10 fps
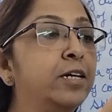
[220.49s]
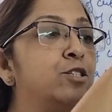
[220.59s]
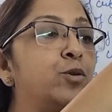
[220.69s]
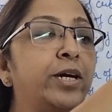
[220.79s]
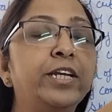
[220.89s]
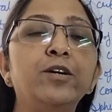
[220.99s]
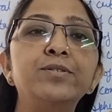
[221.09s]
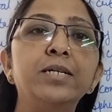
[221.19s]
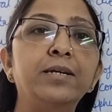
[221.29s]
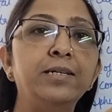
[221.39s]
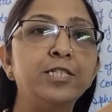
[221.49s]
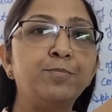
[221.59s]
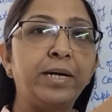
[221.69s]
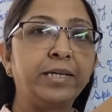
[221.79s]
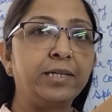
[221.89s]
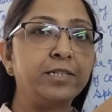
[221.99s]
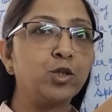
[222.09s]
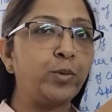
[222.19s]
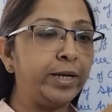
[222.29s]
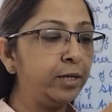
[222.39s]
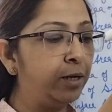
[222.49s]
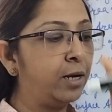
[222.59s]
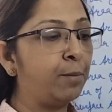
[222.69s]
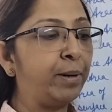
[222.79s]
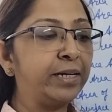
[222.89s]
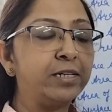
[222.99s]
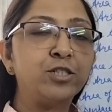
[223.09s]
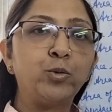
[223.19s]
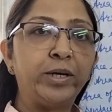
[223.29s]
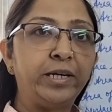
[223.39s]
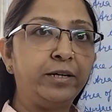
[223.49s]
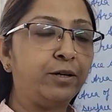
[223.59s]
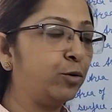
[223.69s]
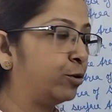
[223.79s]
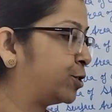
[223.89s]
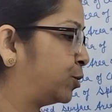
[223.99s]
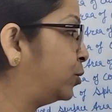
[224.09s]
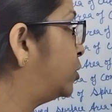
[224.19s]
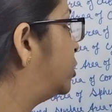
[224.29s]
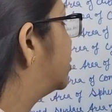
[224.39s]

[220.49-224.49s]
so area of circle is pi r square here also,